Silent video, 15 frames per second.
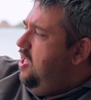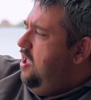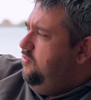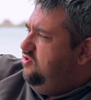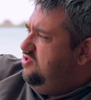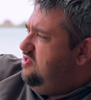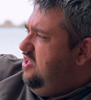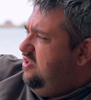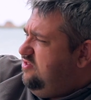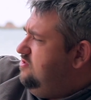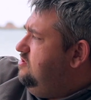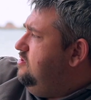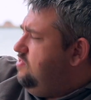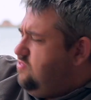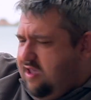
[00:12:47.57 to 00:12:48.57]
I was less
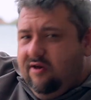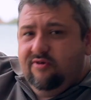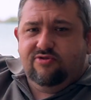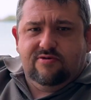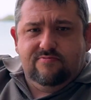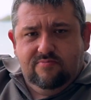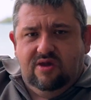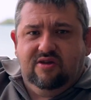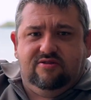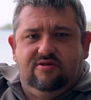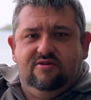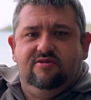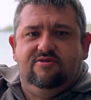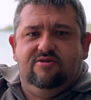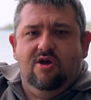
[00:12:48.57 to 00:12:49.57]
than 1,000
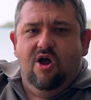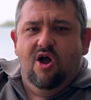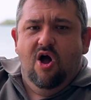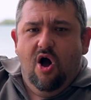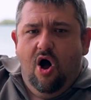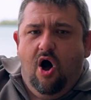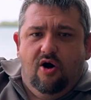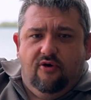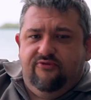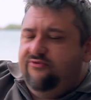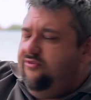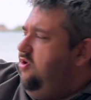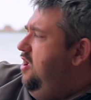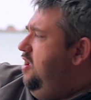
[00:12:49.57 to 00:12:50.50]
meters off